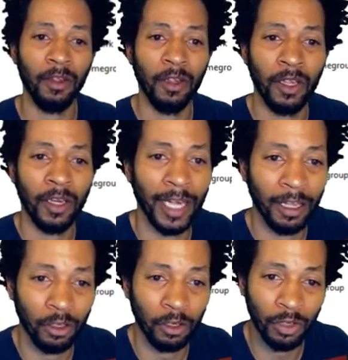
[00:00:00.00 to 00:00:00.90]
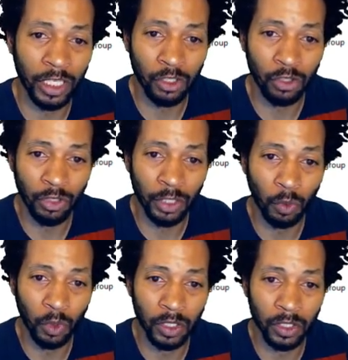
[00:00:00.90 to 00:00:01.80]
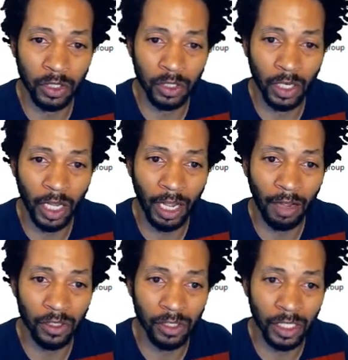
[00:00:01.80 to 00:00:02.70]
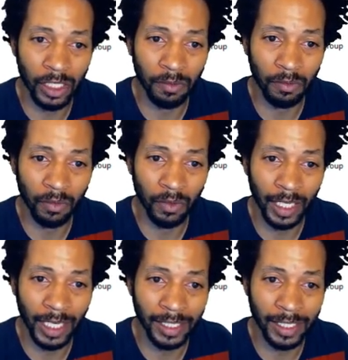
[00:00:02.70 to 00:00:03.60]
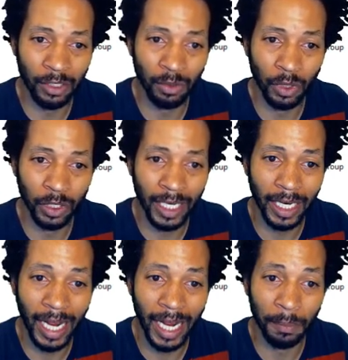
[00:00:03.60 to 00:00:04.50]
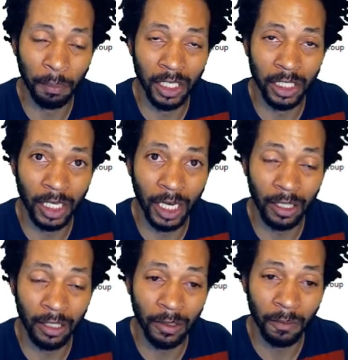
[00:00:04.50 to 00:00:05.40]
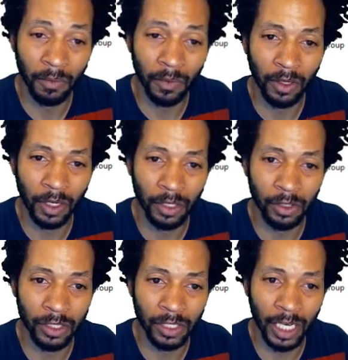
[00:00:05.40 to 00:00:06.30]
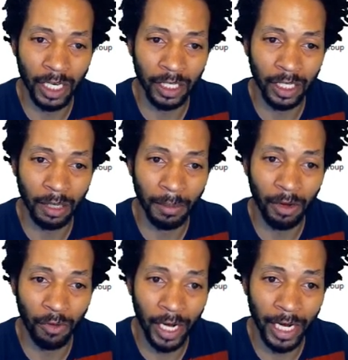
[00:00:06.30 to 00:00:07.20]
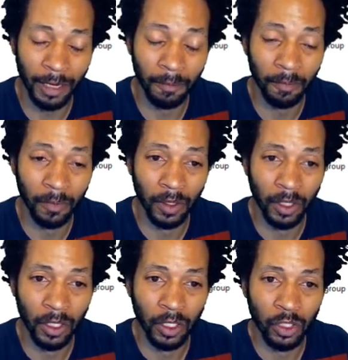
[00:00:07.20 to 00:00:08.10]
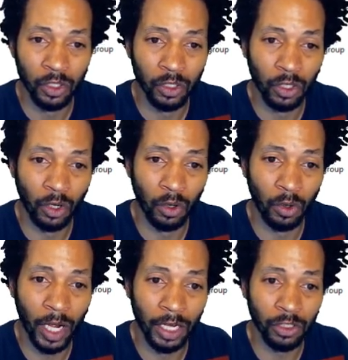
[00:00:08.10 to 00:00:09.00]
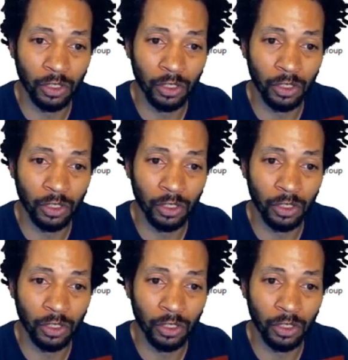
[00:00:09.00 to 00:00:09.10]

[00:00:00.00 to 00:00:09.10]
Now the green screen ones, obviously, like I said, you want that high pitch color, or else it's not going to come out right. So I'll show y'all